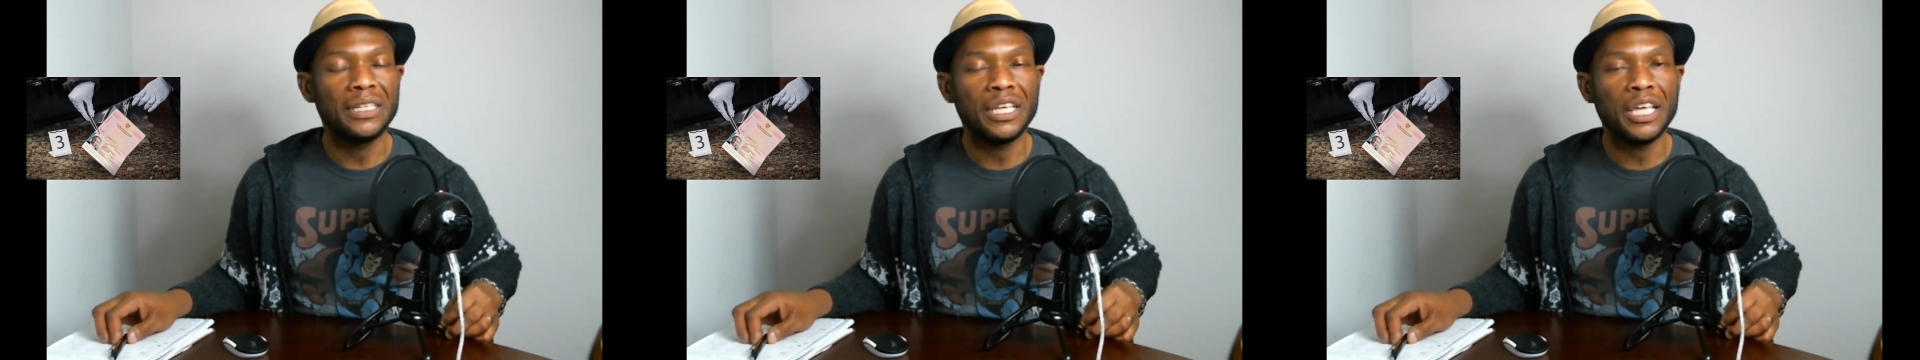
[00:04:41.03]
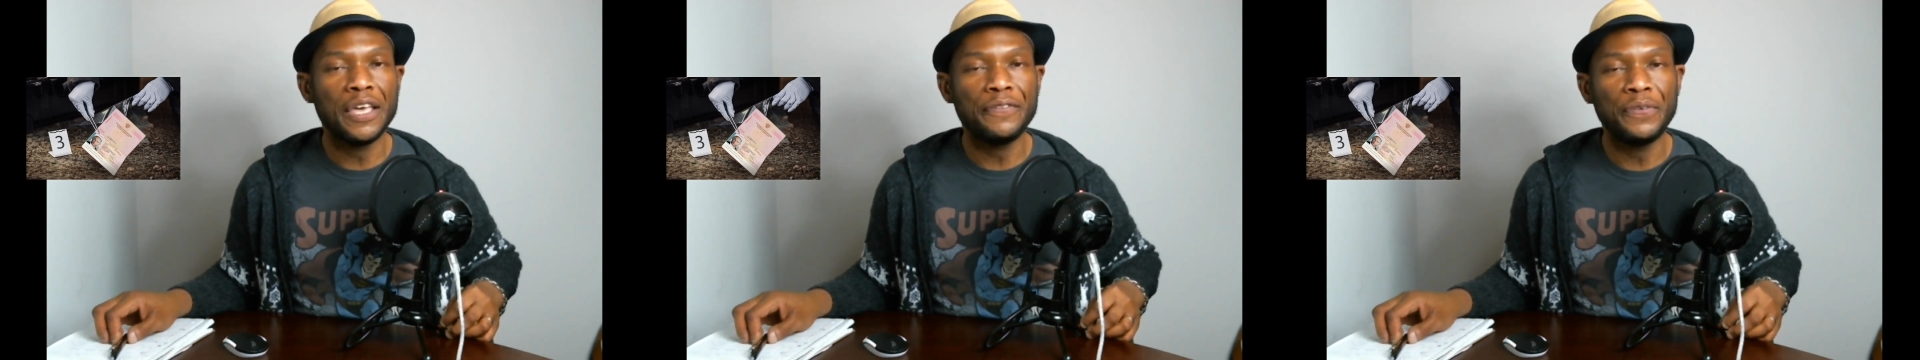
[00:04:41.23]

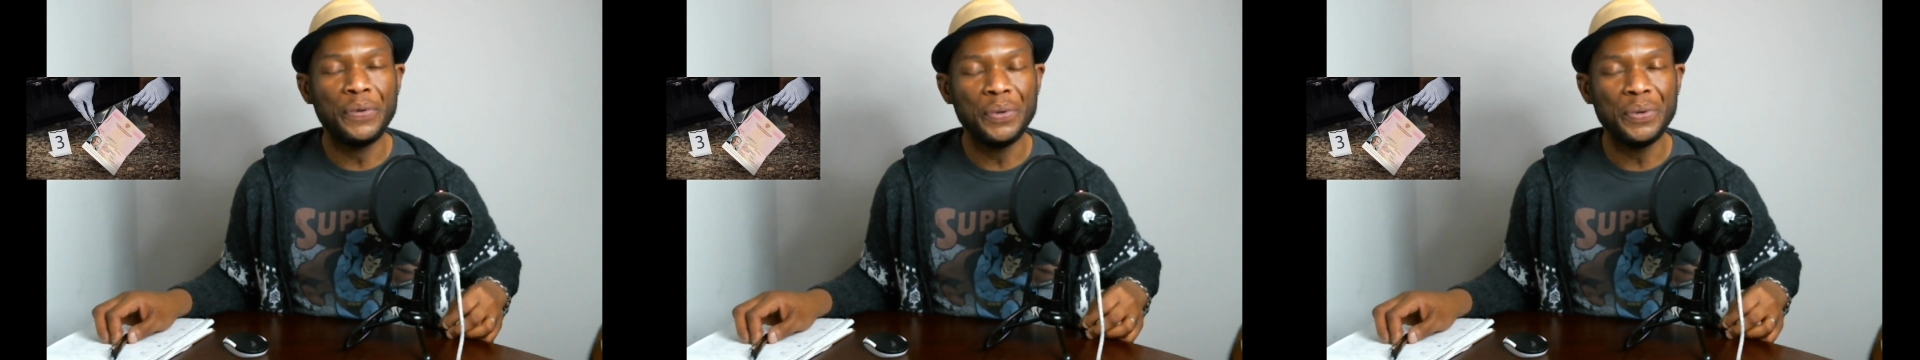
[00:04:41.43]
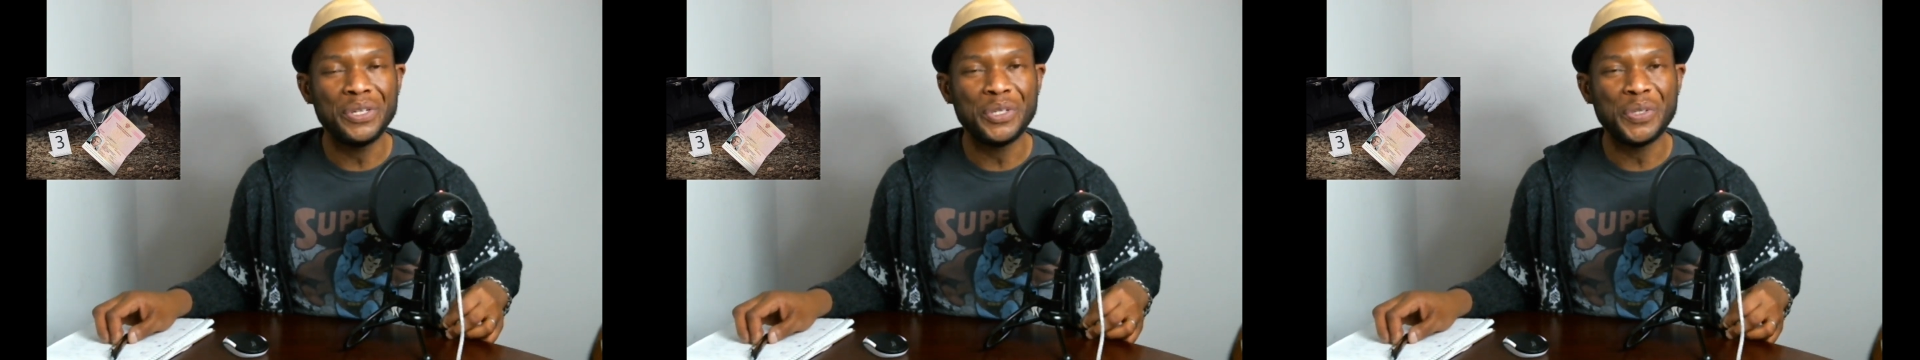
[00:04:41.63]
If
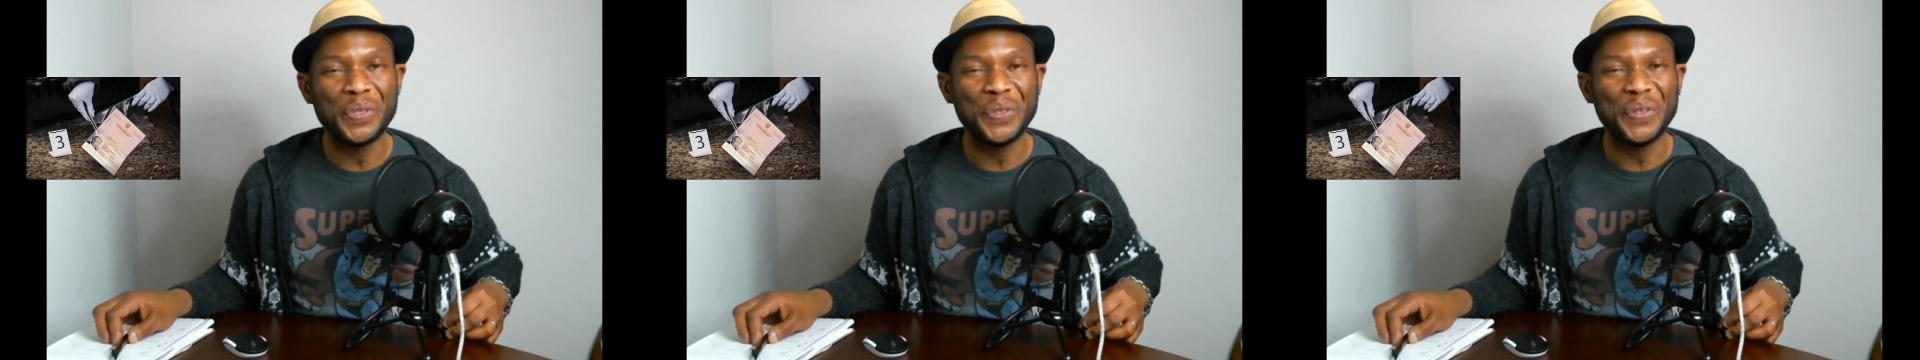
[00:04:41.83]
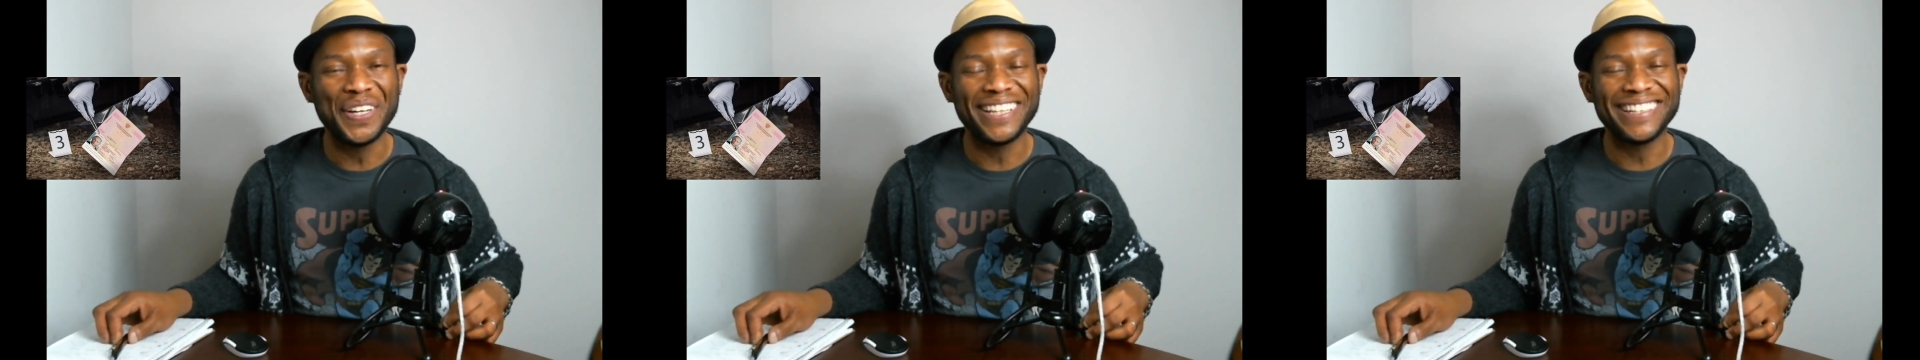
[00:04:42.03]
you
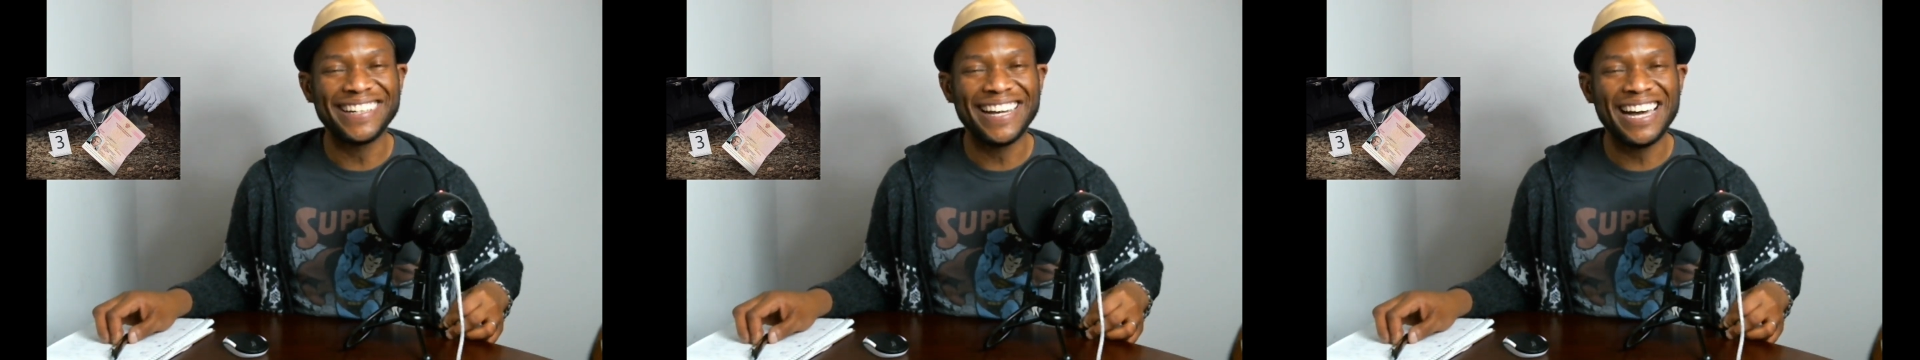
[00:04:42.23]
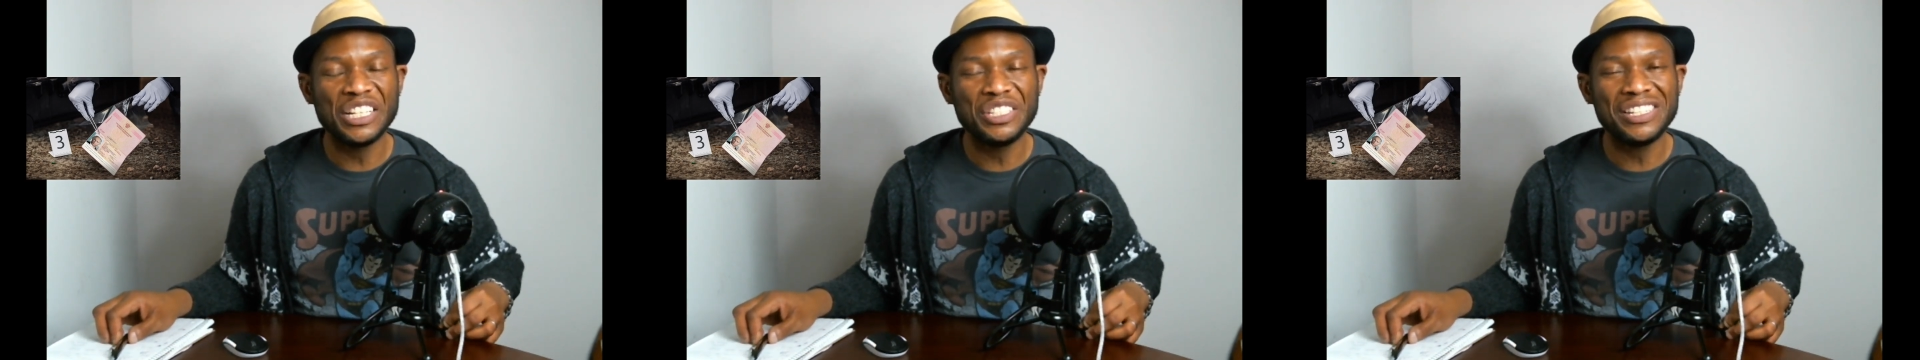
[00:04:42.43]
enjoy the
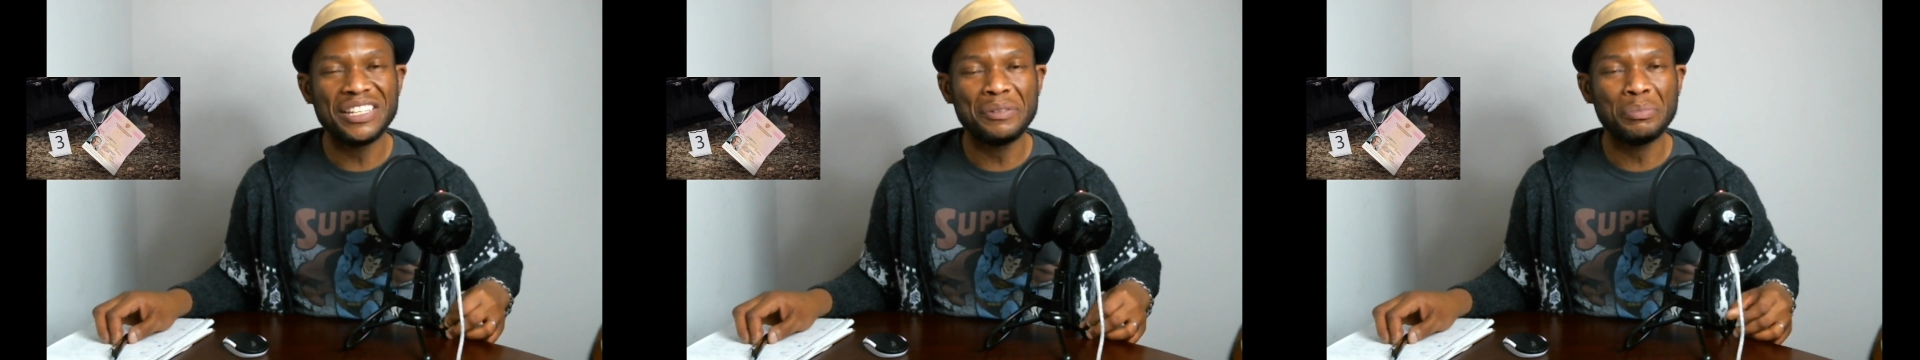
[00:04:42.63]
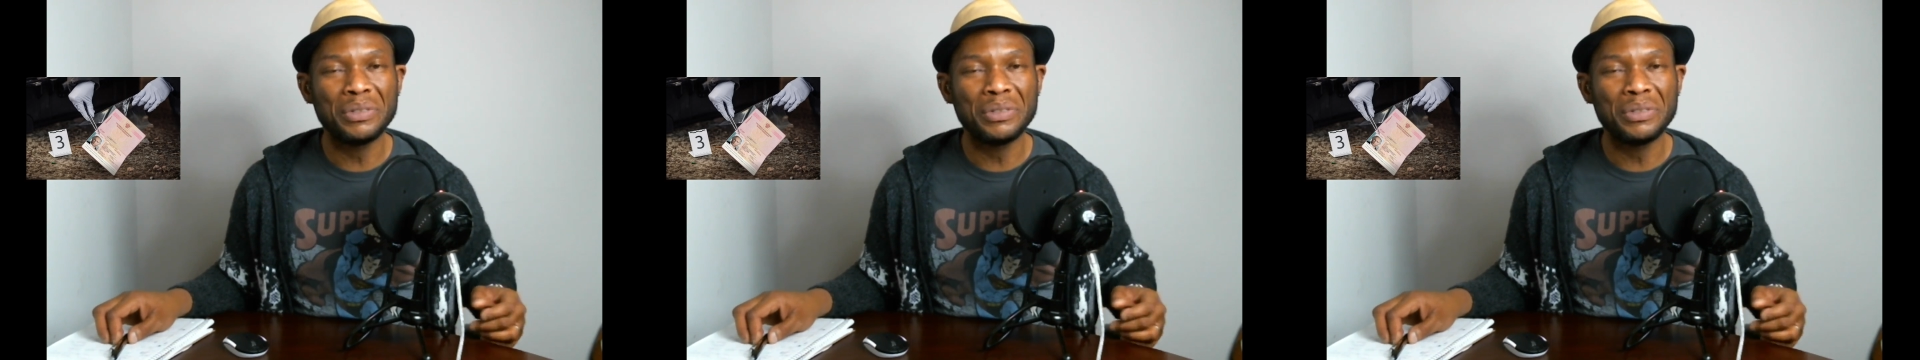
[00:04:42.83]
content,